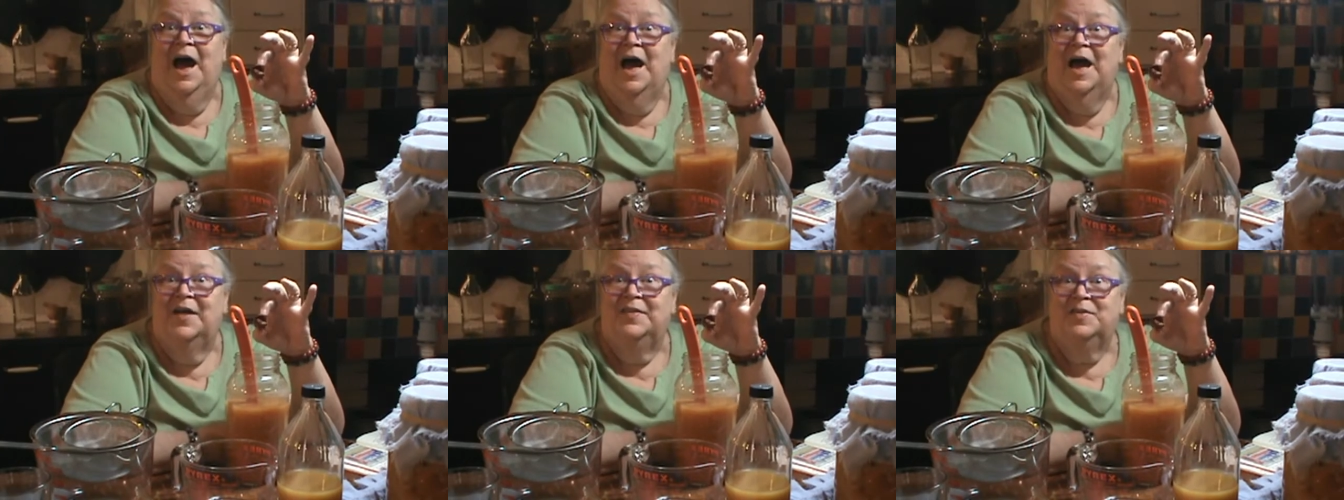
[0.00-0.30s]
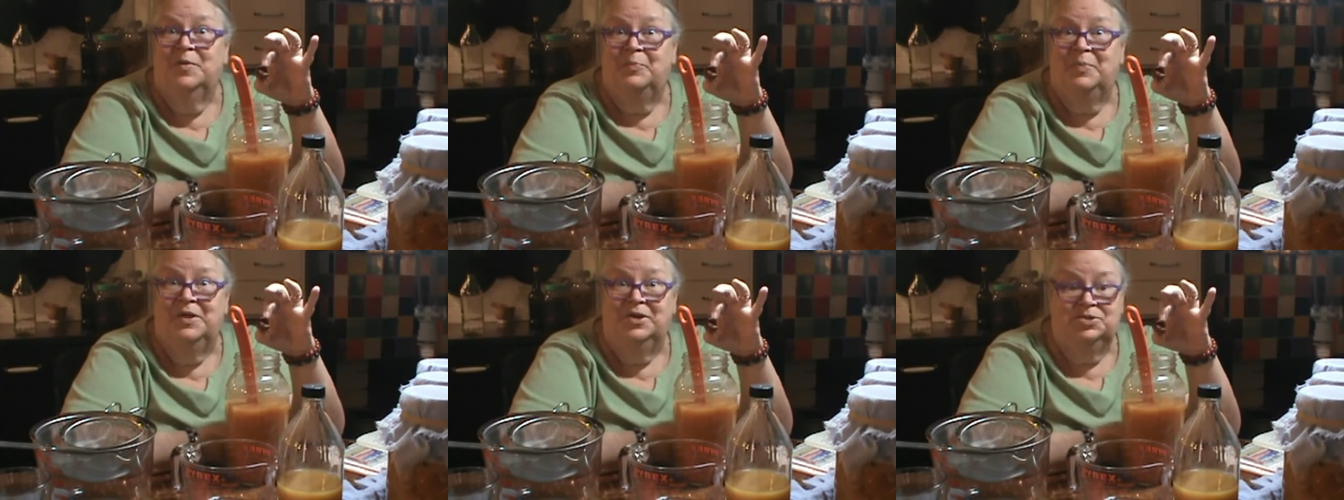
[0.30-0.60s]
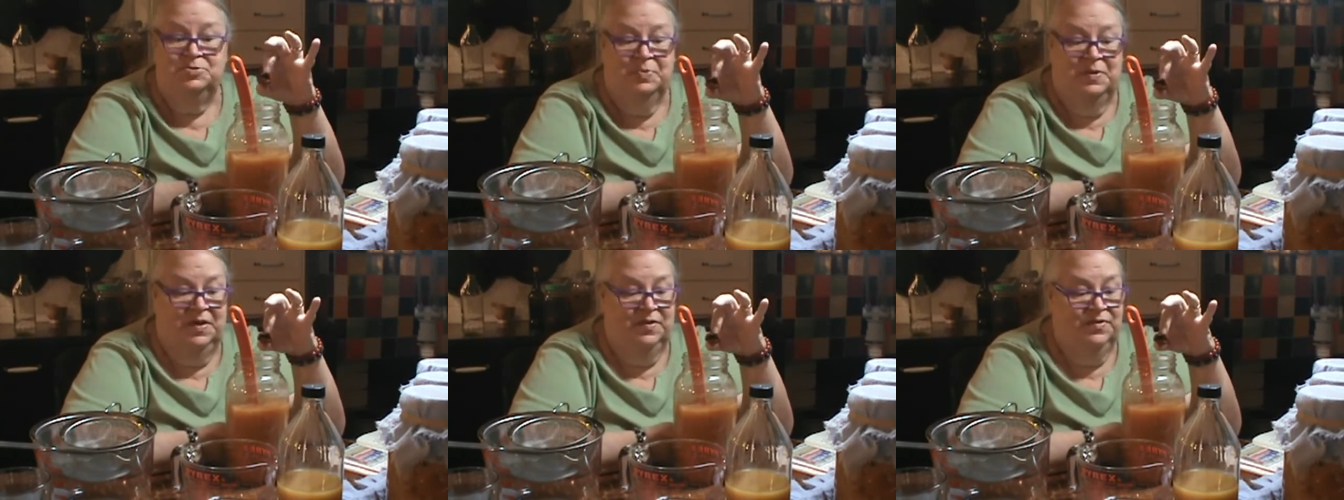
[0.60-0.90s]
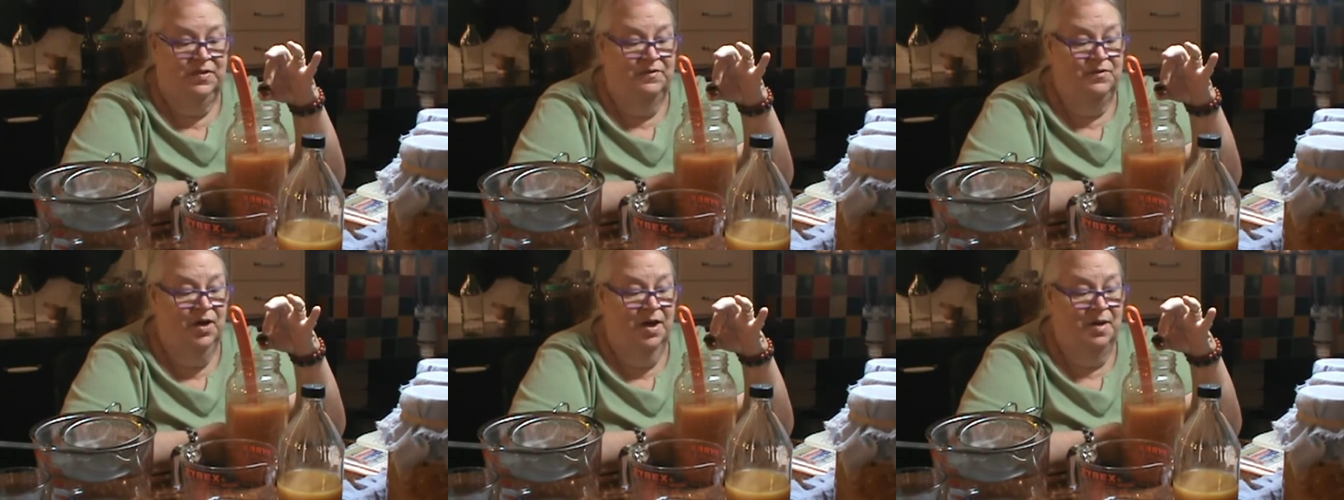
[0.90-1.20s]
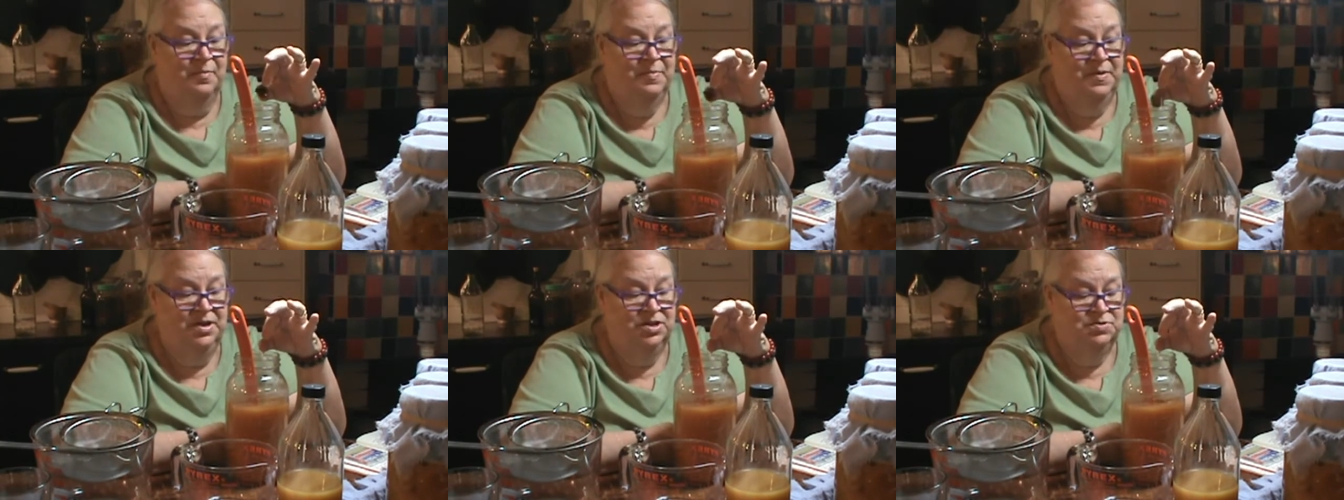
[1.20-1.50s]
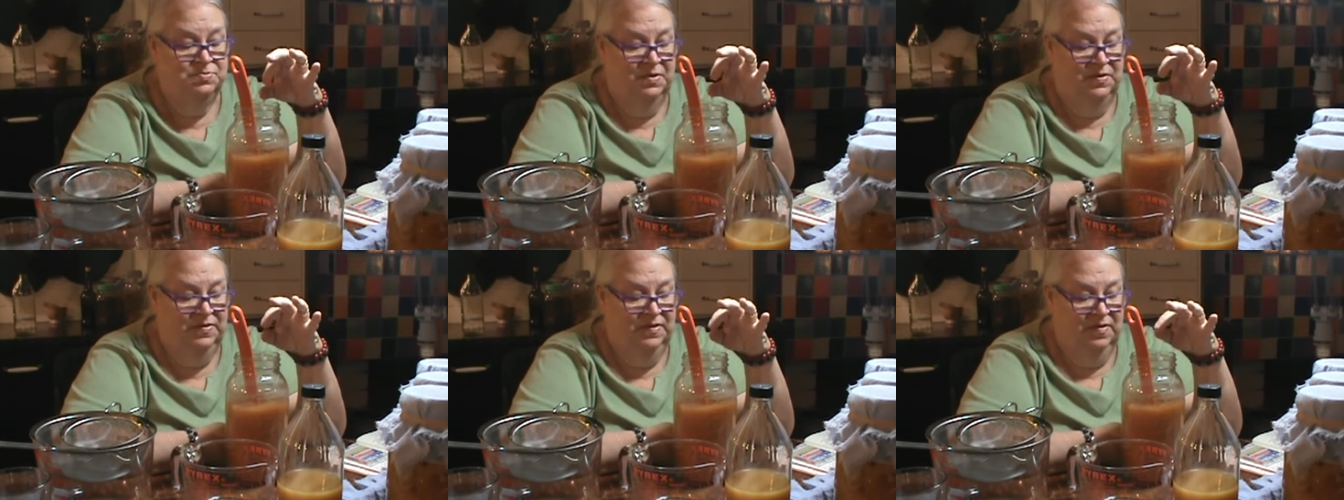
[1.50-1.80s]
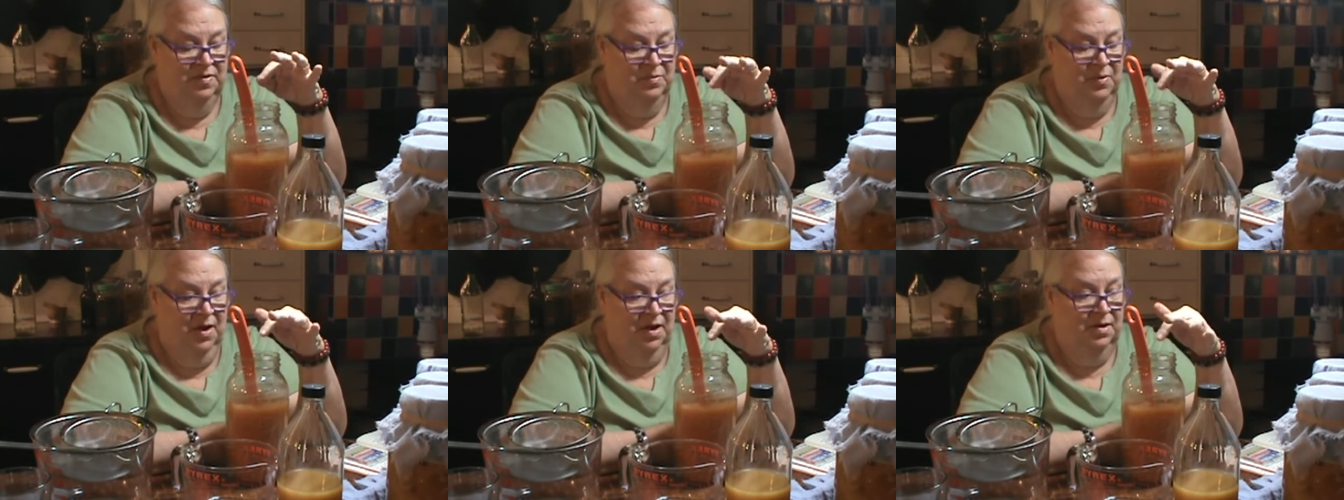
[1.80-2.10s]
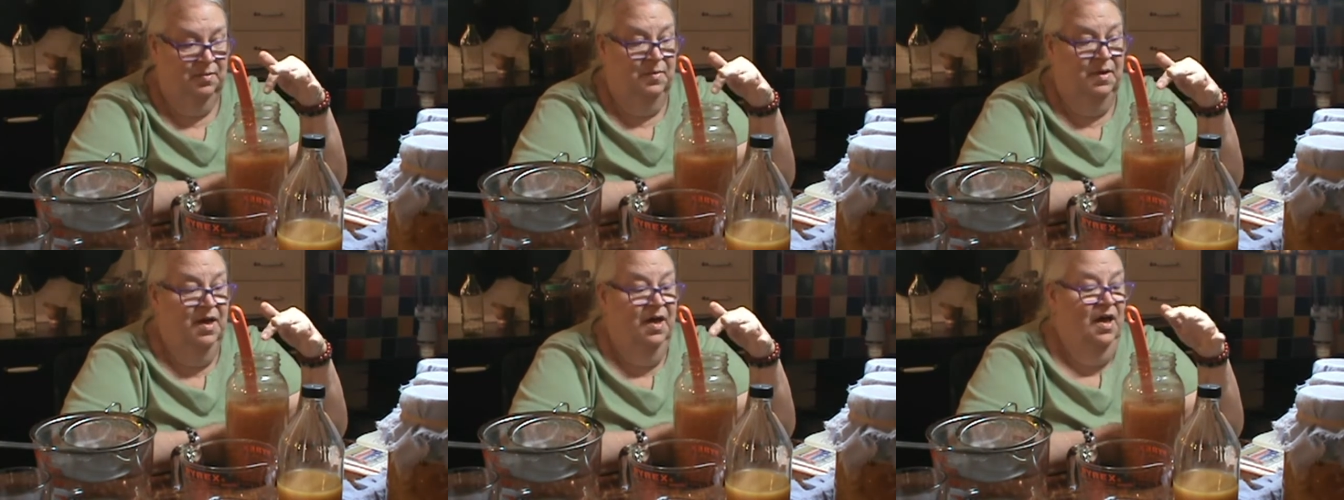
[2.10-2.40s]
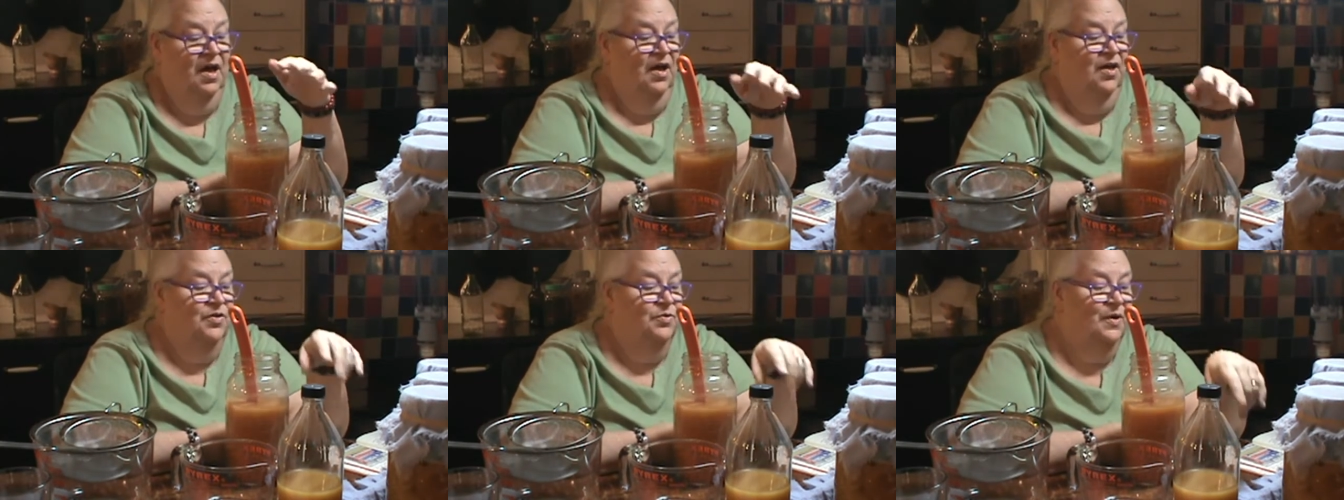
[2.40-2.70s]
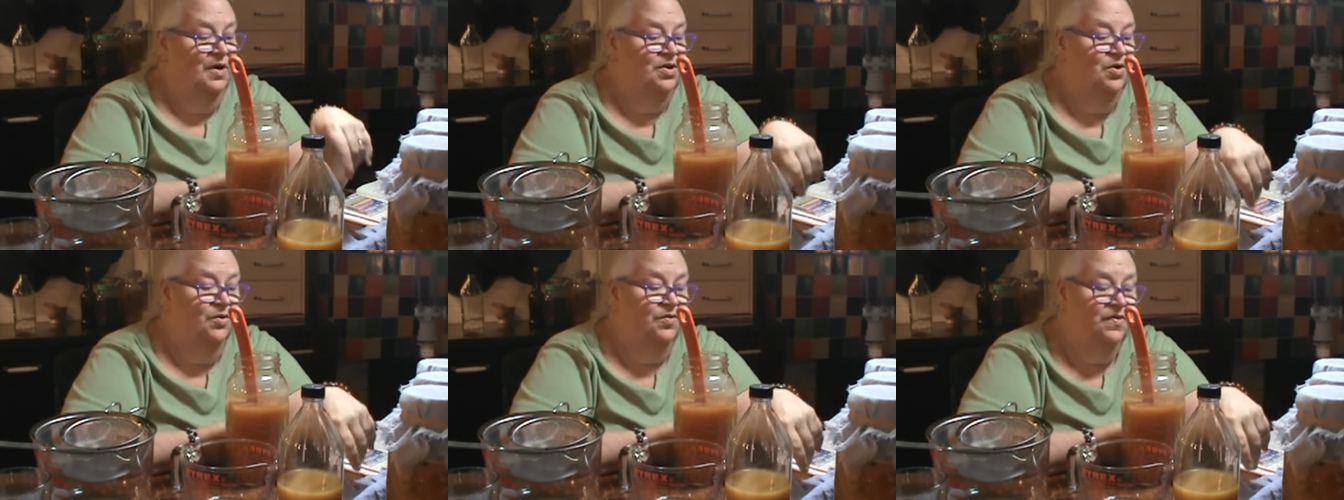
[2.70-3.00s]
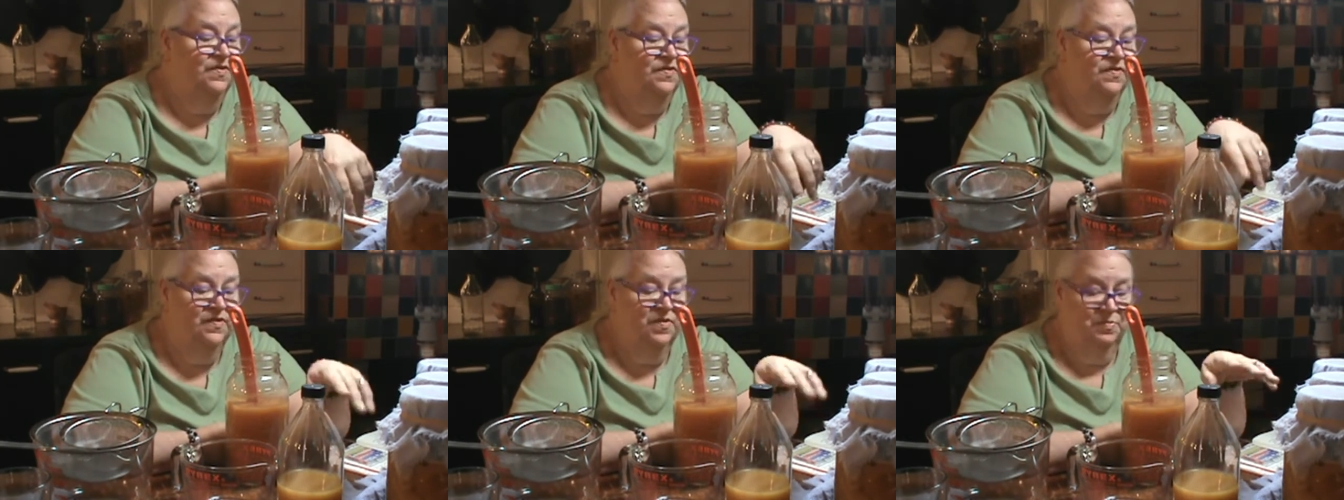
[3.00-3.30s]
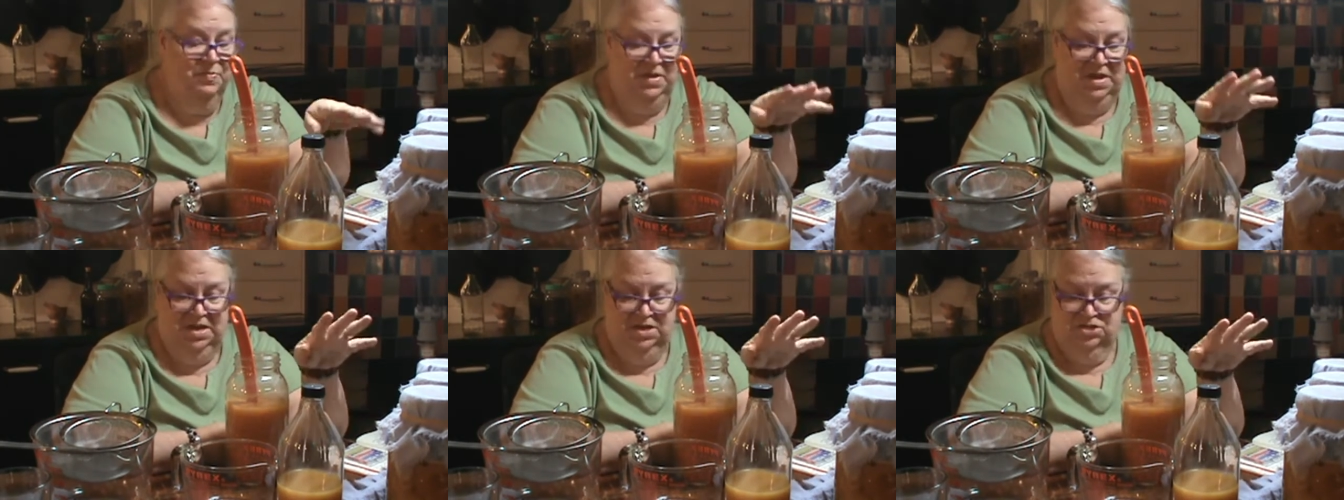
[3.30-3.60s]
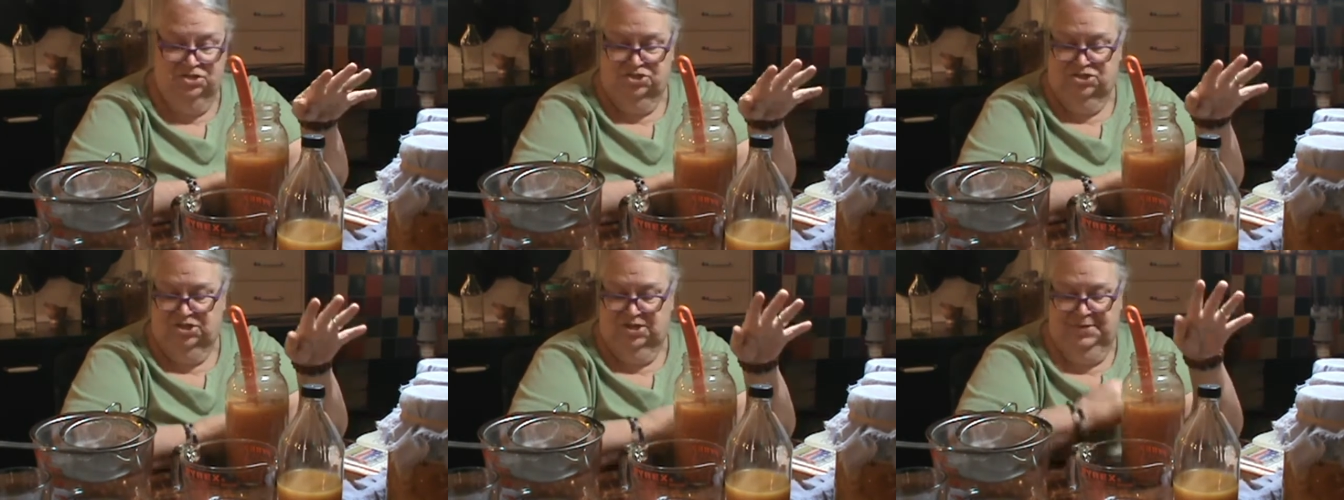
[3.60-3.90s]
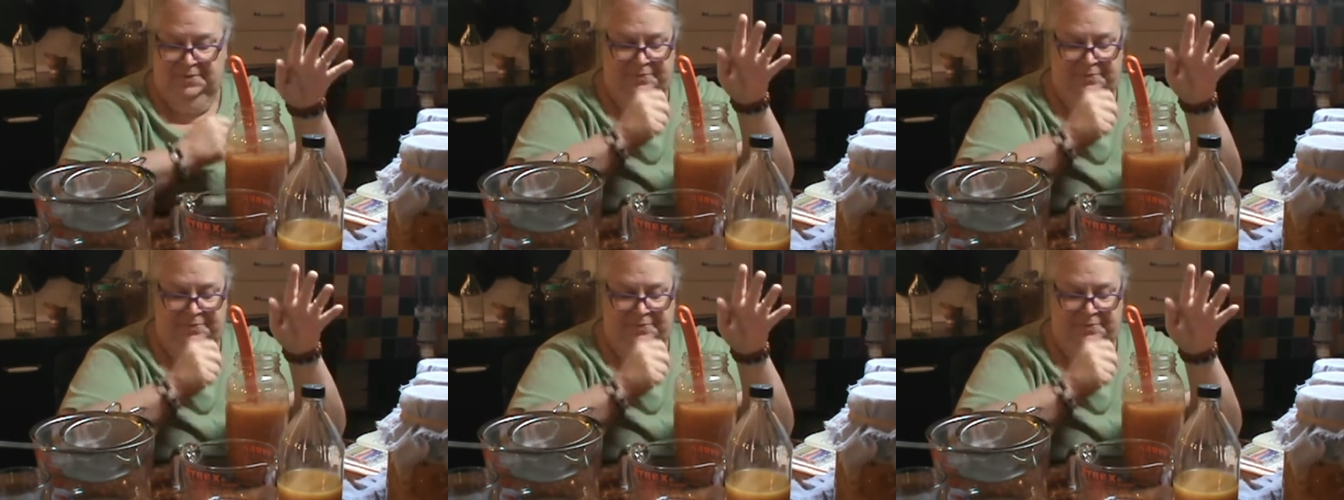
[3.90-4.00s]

It's a peach pits. I've got peach pits in the bottom. So I know this is peach.